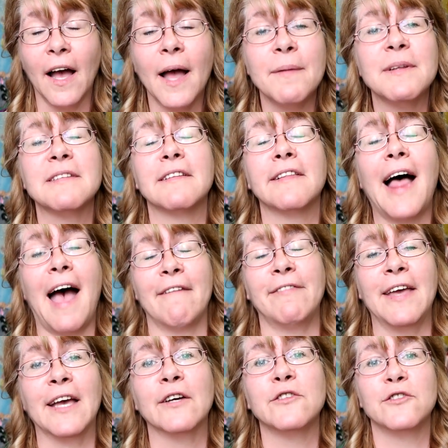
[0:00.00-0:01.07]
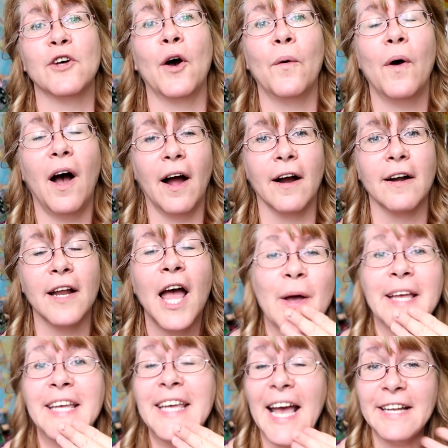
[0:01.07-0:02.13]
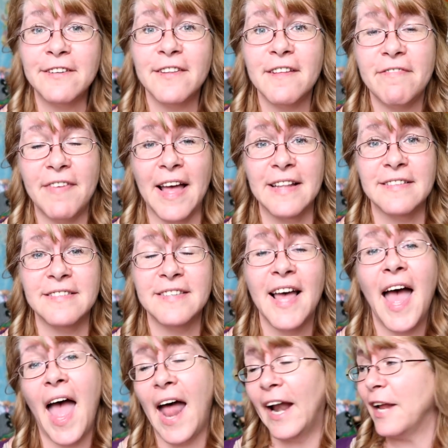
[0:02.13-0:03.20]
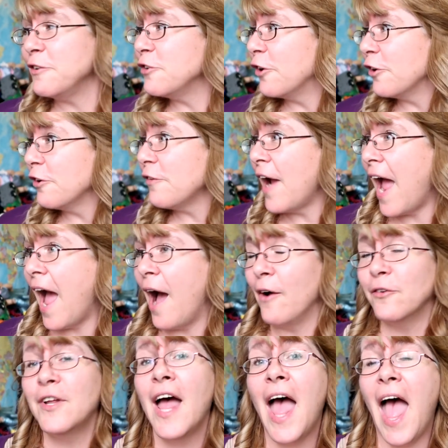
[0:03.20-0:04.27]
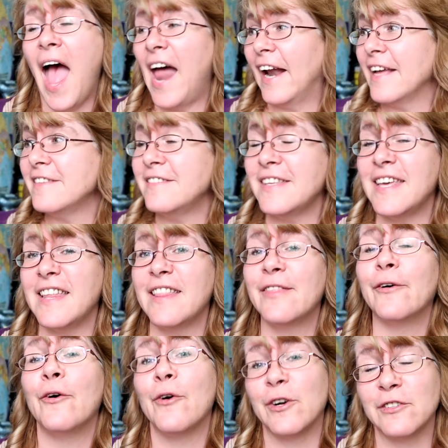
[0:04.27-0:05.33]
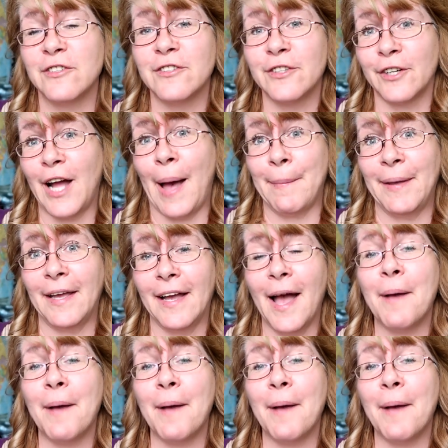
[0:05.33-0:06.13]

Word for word: I'm just laughing so hard. So I get to the fence, and I turn around, and I see the horses are coming.